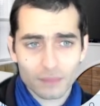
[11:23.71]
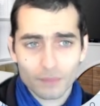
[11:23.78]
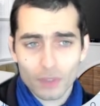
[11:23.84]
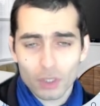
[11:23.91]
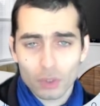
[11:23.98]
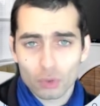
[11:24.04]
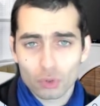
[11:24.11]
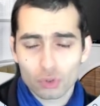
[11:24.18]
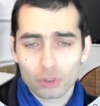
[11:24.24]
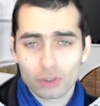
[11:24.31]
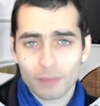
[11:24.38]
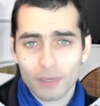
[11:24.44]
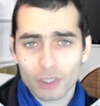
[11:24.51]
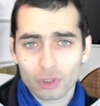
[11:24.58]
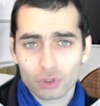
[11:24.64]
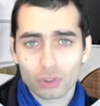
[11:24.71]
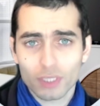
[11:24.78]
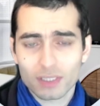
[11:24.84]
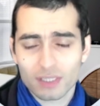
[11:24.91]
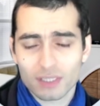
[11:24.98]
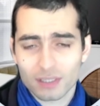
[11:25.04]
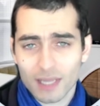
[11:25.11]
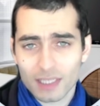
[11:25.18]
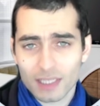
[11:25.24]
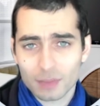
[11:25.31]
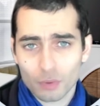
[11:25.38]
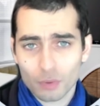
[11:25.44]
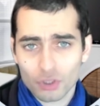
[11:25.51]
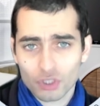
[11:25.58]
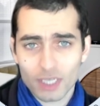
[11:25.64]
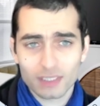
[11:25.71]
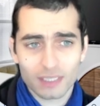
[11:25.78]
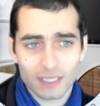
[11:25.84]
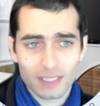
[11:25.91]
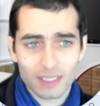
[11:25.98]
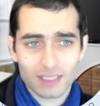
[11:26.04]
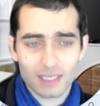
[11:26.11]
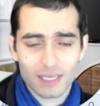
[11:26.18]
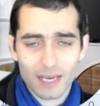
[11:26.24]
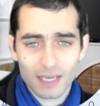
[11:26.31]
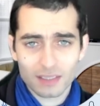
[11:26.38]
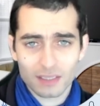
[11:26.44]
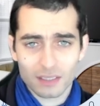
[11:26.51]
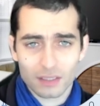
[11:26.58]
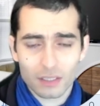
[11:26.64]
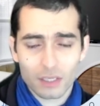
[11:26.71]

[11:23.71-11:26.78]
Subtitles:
you should make sure that that project is selected.